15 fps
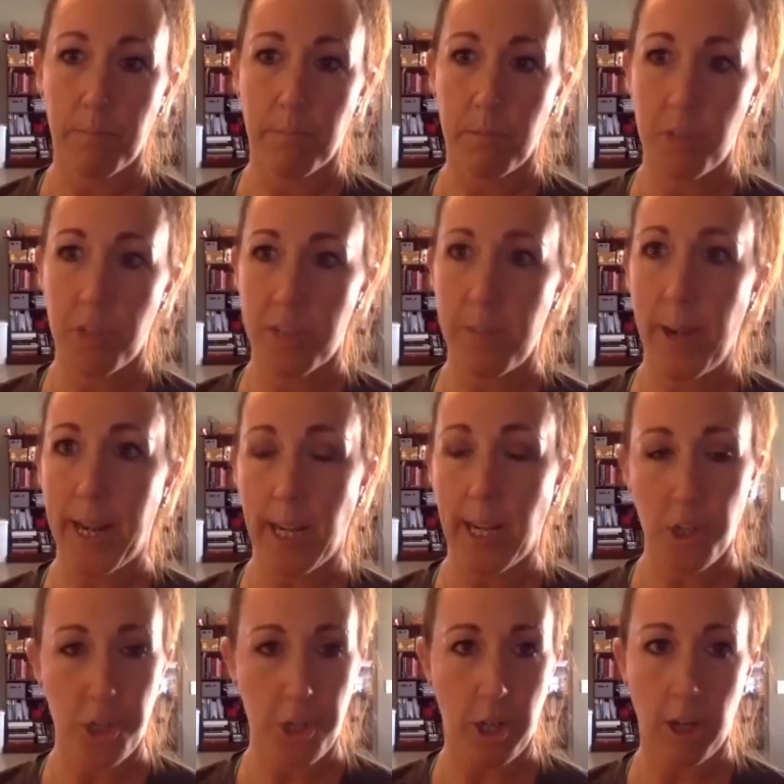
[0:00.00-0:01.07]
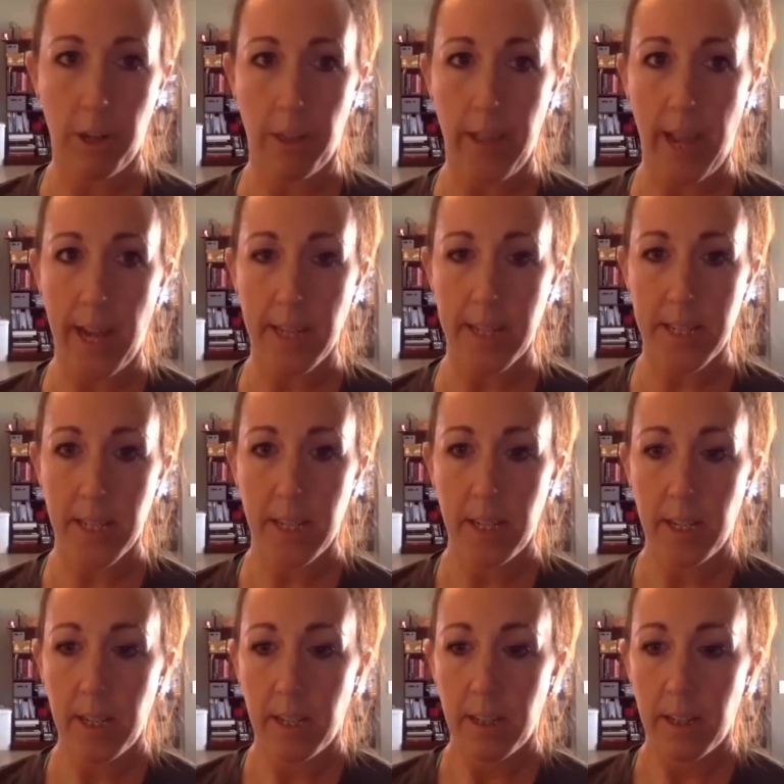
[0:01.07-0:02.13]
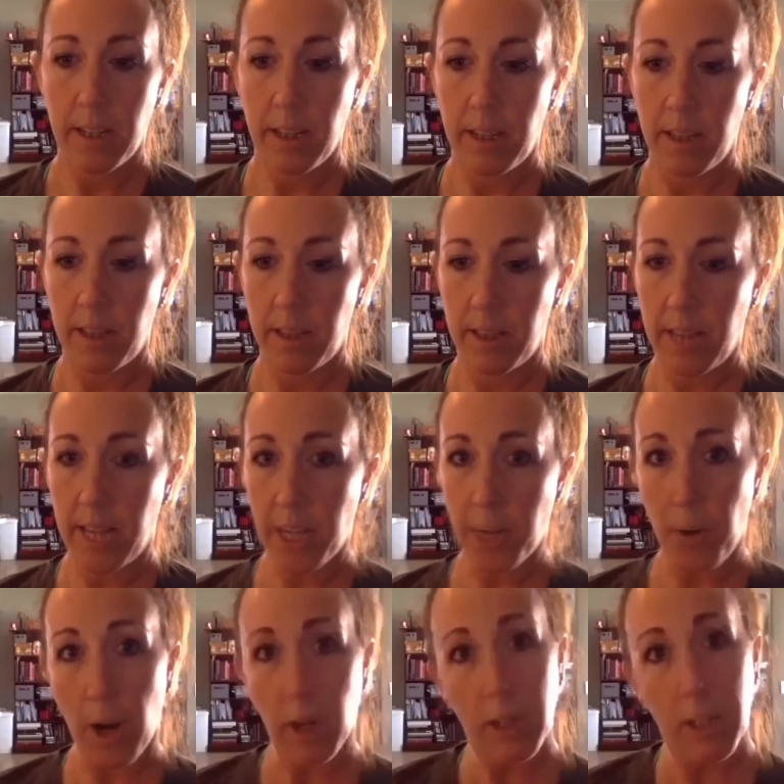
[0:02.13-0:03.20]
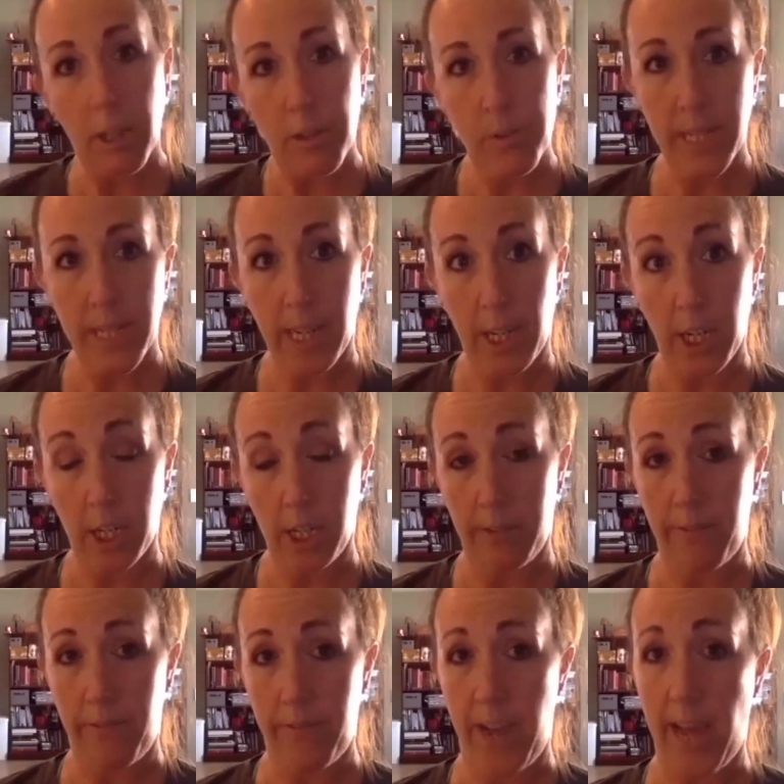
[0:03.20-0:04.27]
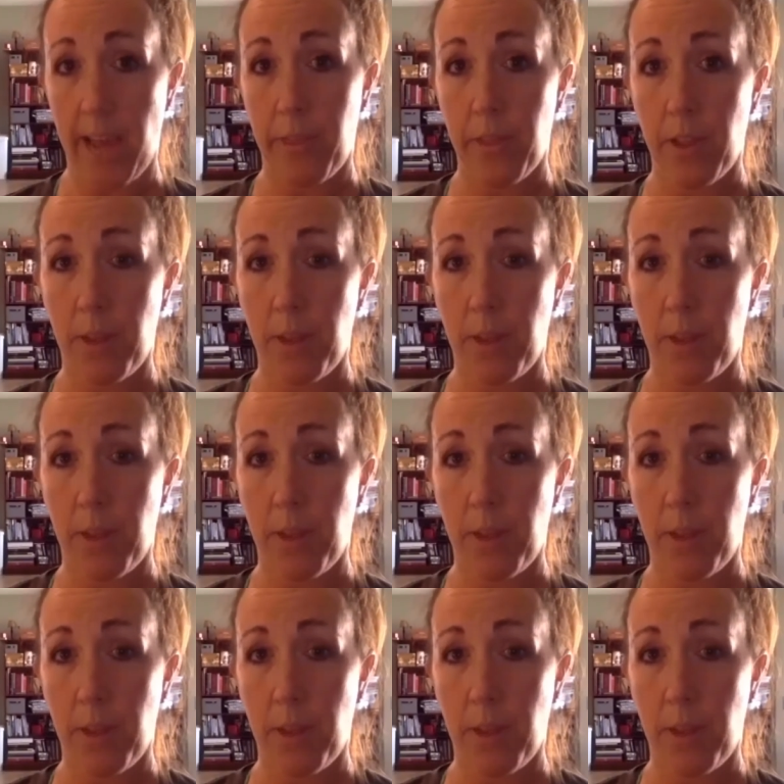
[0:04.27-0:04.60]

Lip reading: Just making sure that you are closing in a good fifth.